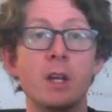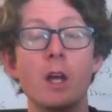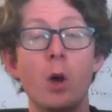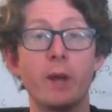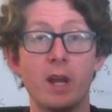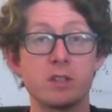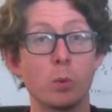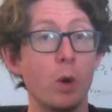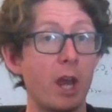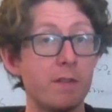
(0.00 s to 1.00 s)
Okay, so
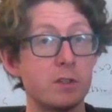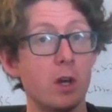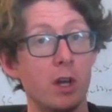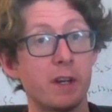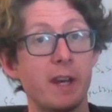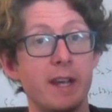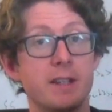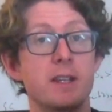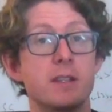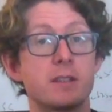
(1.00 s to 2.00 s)
what I've done
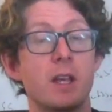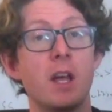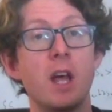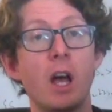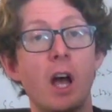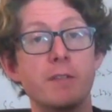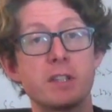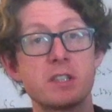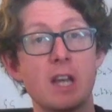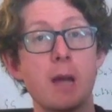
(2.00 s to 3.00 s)
is I've
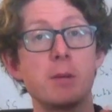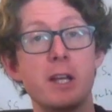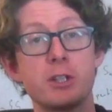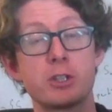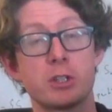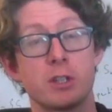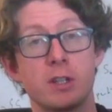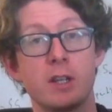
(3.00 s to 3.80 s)
established